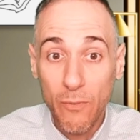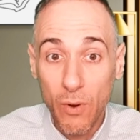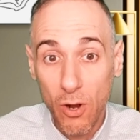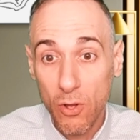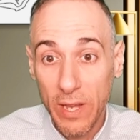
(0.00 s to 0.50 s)

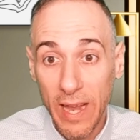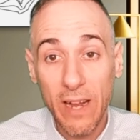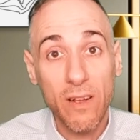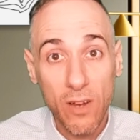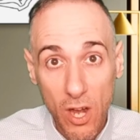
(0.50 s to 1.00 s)
we are looking
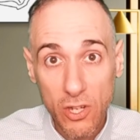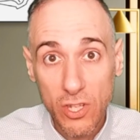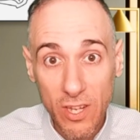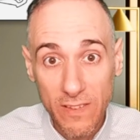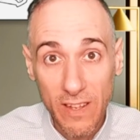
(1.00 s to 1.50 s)
at
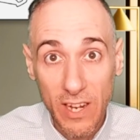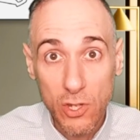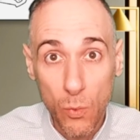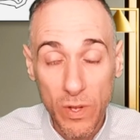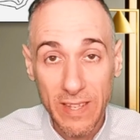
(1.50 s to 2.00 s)
cautious
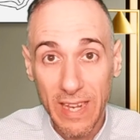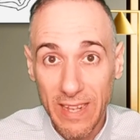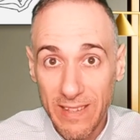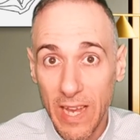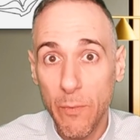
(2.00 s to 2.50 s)
consolidation once
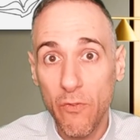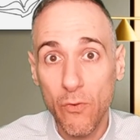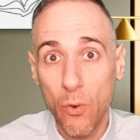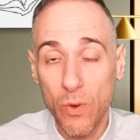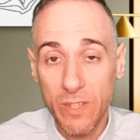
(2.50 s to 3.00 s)
again. Same
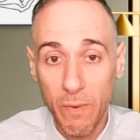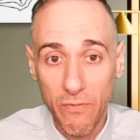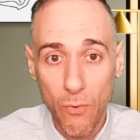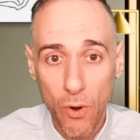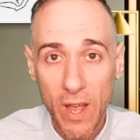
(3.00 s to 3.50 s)
review it was
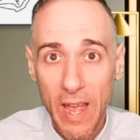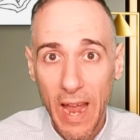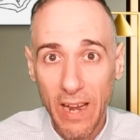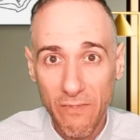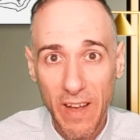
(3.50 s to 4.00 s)
before.
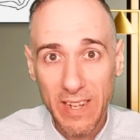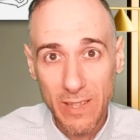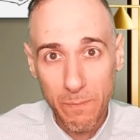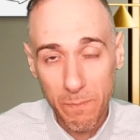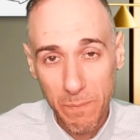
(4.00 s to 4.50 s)
And in fact,
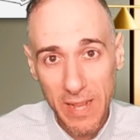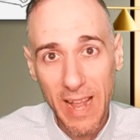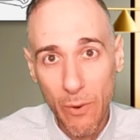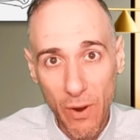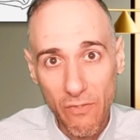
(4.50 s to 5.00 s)
it's been
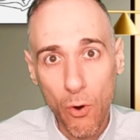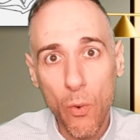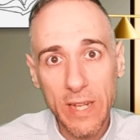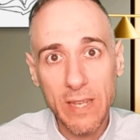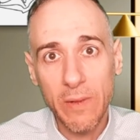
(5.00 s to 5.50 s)
that way for
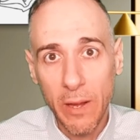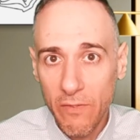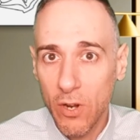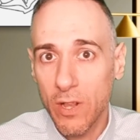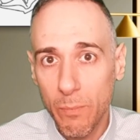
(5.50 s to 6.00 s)
quite some time.
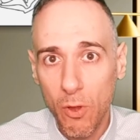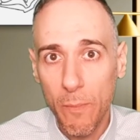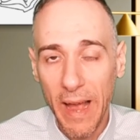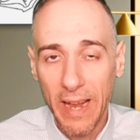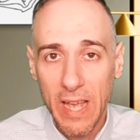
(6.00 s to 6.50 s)
Even on the
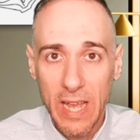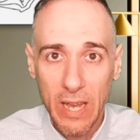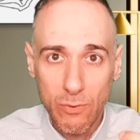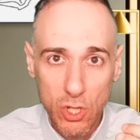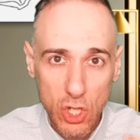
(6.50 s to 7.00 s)
pullback,
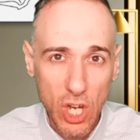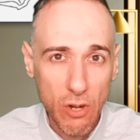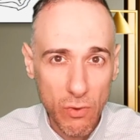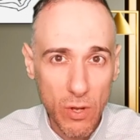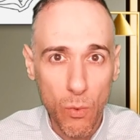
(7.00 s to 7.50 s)
it was
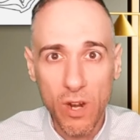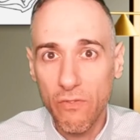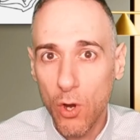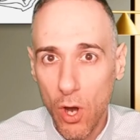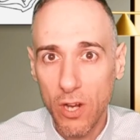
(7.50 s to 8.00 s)
generally one
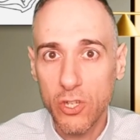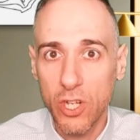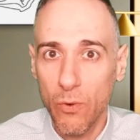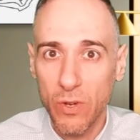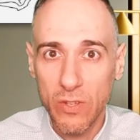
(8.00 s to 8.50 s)
of
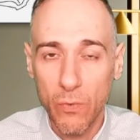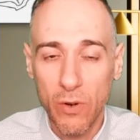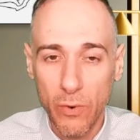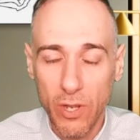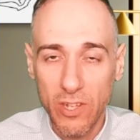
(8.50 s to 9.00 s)
caution. It wasn't
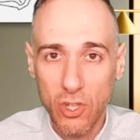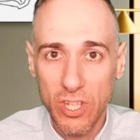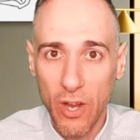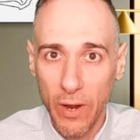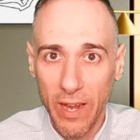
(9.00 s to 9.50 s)
one where you can
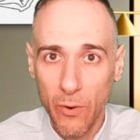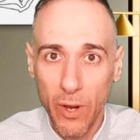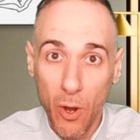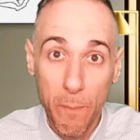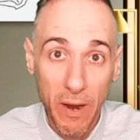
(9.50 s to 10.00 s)
just say, okay, here
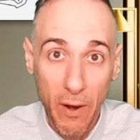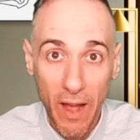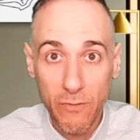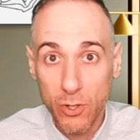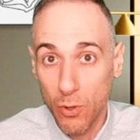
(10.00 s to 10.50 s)
we go, bear
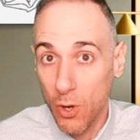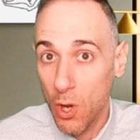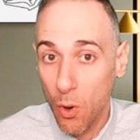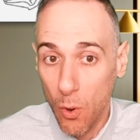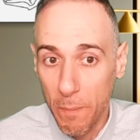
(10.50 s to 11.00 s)
average
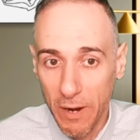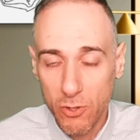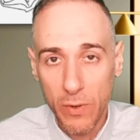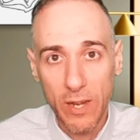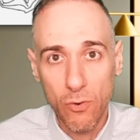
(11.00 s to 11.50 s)
or bear
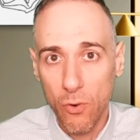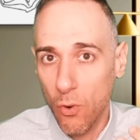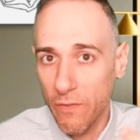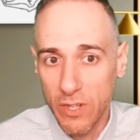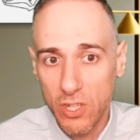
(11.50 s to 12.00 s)
trend
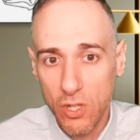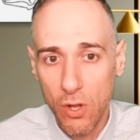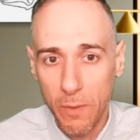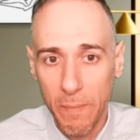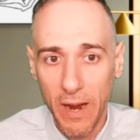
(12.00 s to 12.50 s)
or even a
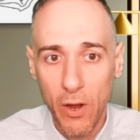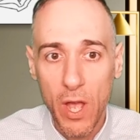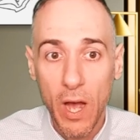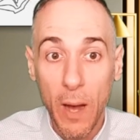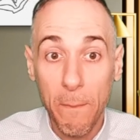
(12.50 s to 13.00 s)
stalling bear.
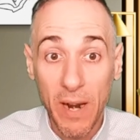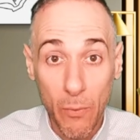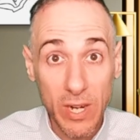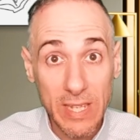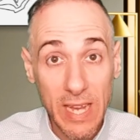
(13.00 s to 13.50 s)
But I
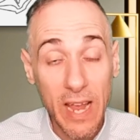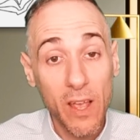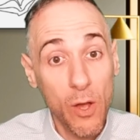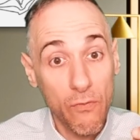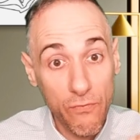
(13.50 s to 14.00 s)
want to
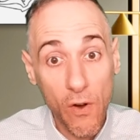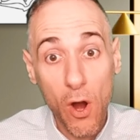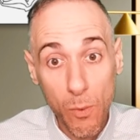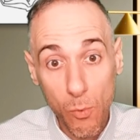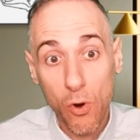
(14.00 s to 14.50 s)
say
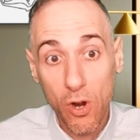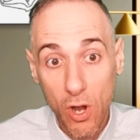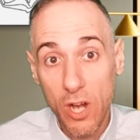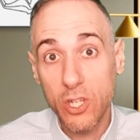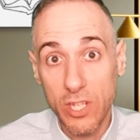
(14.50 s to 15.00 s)
far more
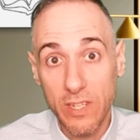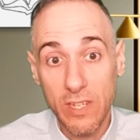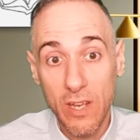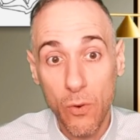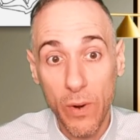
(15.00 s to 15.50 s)

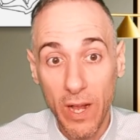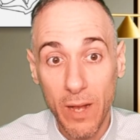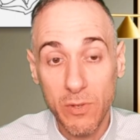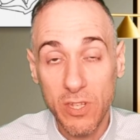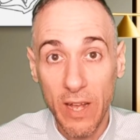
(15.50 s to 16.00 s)
cautious when it
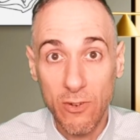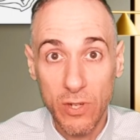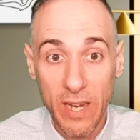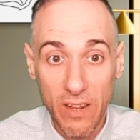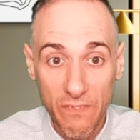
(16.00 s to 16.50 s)
comes to
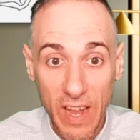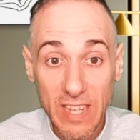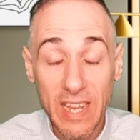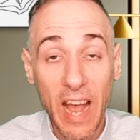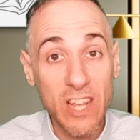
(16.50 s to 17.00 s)
entertaining
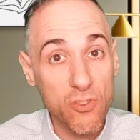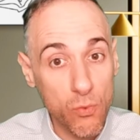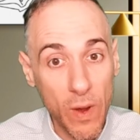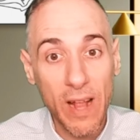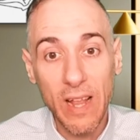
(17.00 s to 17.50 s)
fades as
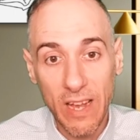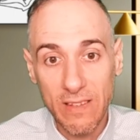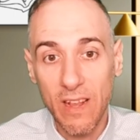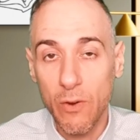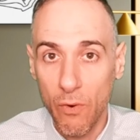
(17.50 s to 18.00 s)
well
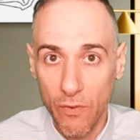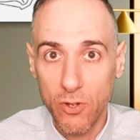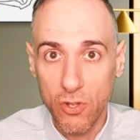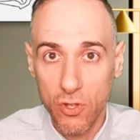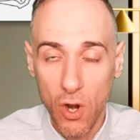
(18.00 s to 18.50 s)
as light
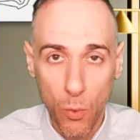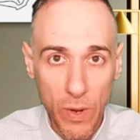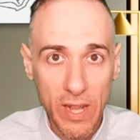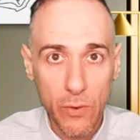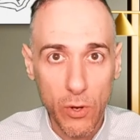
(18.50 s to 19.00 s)
reversal. So on a
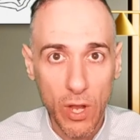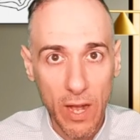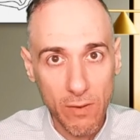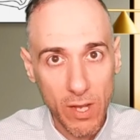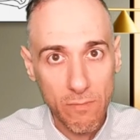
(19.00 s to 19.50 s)
weekly where you
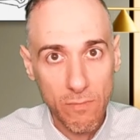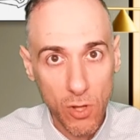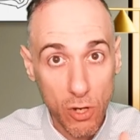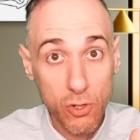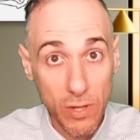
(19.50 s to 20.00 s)
got
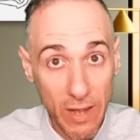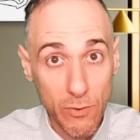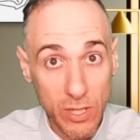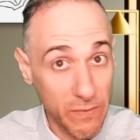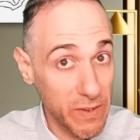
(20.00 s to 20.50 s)
larger
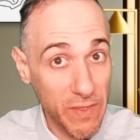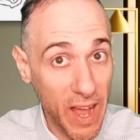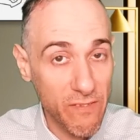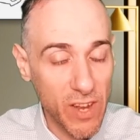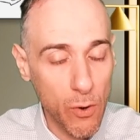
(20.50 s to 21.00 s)
levels, even if they
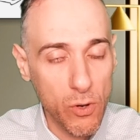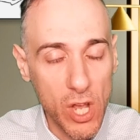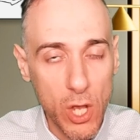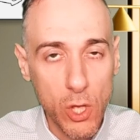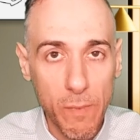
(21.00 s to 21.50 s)
have narrowed,
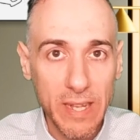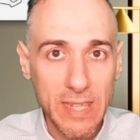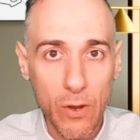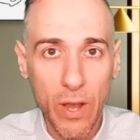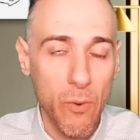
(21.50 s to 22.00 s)
you might
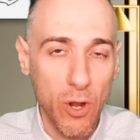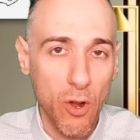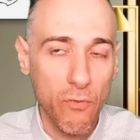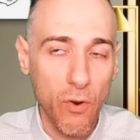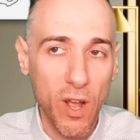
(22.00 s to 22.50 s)
say, okay, I want to
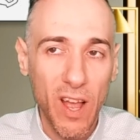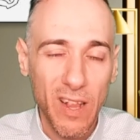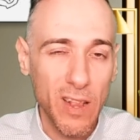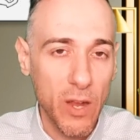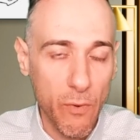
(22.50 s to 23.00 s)
go for a
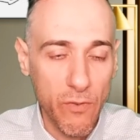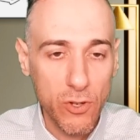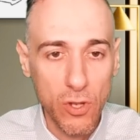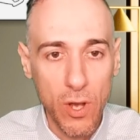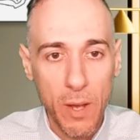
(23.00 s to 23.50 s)
light
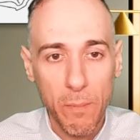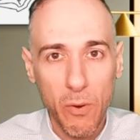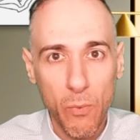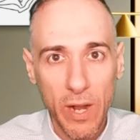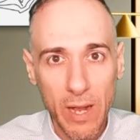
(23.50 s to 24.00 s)
reversal.
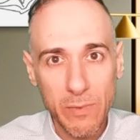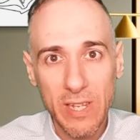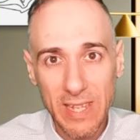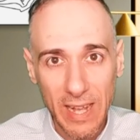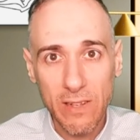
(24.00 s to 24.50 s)
But when it comes
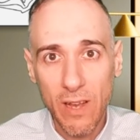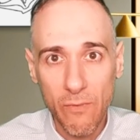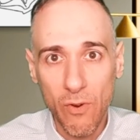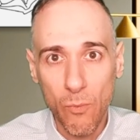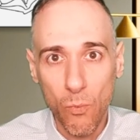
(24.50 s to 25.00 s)
to a daily
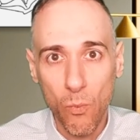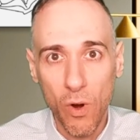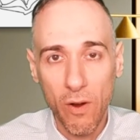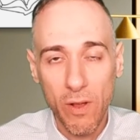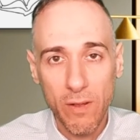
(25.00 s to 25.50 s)
time frame
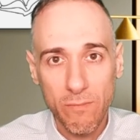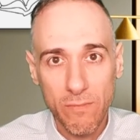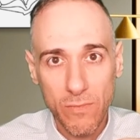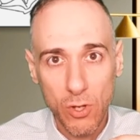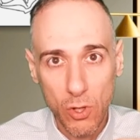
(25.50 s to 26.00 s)
where
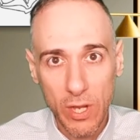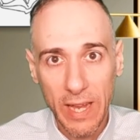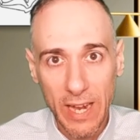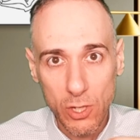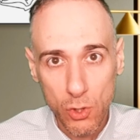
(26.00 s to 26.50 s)
you're
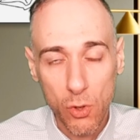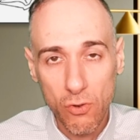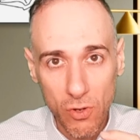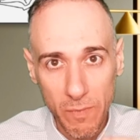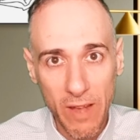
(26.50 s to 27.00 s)
looking at
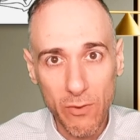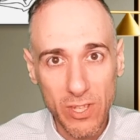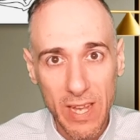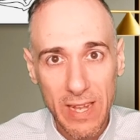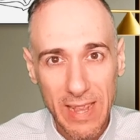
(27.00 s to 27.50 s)
shorter term
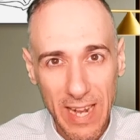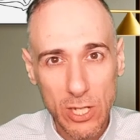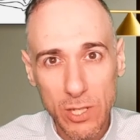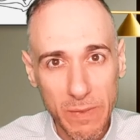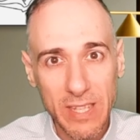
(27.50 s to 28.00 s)
levels, that
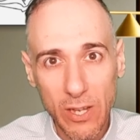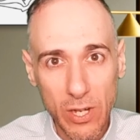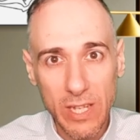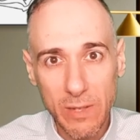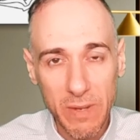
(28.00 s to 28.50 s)
just means that
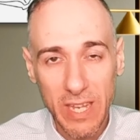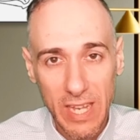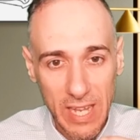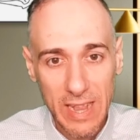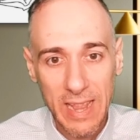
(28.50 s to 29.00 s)
you need to be
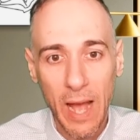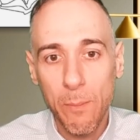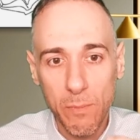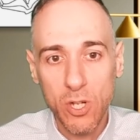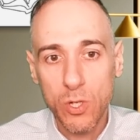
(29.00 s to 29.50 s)

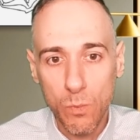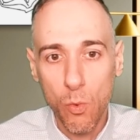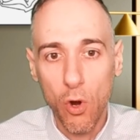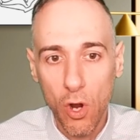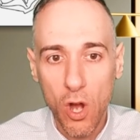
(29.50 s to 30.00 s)
that much
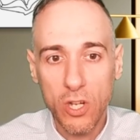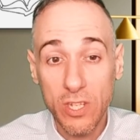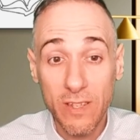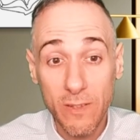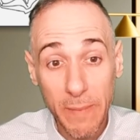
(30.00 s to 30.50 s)
more
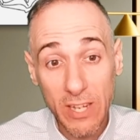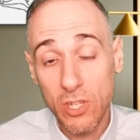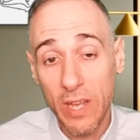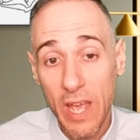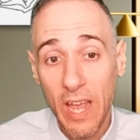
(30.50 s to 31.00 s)
cautious,
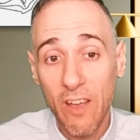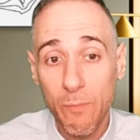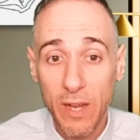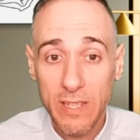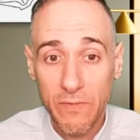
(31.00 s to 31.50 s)
especially
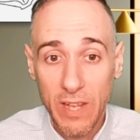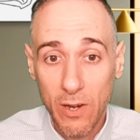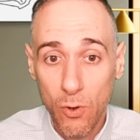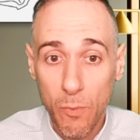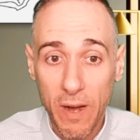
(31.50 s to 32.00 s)
if positive
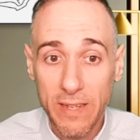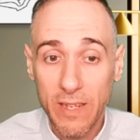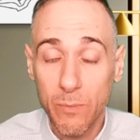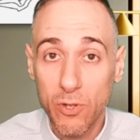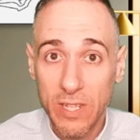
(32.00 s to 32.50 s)
technical bias
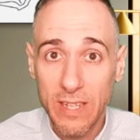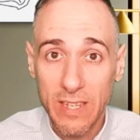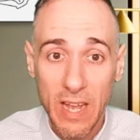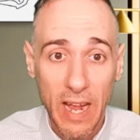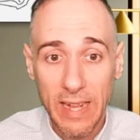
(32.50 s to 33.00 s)
can
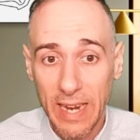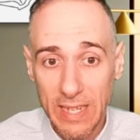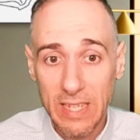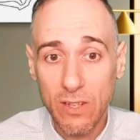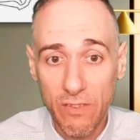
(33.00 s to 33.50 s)
persist, and that
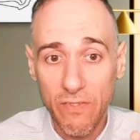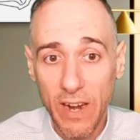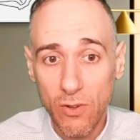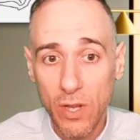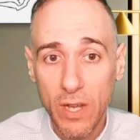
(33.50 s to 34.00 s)
can tilt the
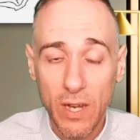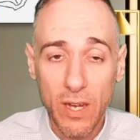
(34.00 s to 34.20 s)
final